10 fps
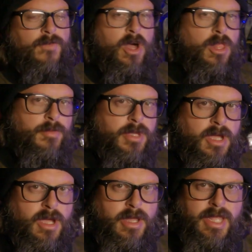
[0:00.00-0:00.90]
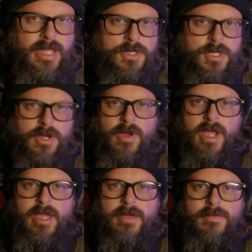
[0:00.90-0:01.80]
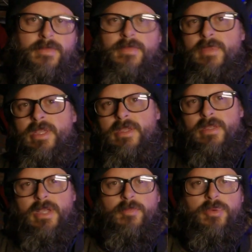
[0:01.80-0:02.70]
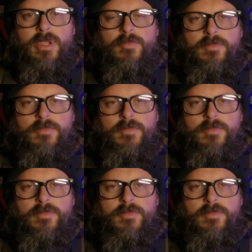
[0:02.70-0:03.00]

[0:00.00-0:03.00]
Follow me on Instagram. I put up